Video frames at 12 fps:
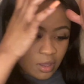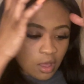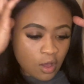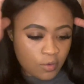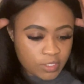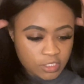
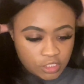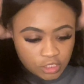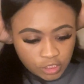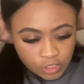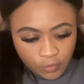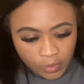always
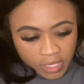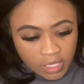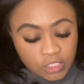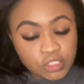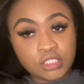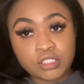just so
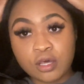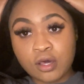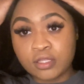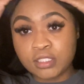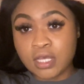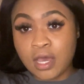anxious all
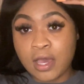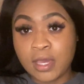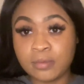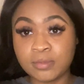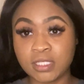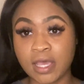the
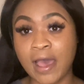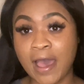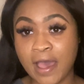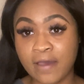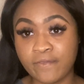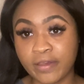time to
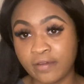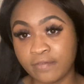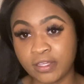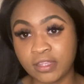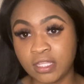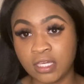have
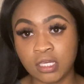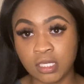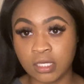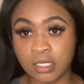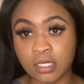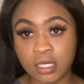
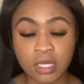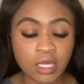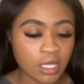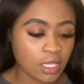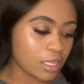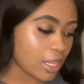everything,
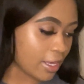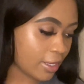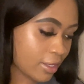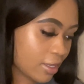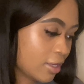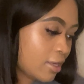
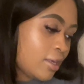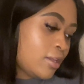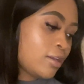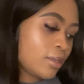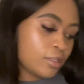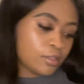like,
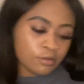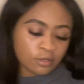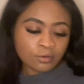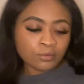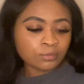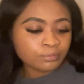and you
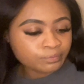know,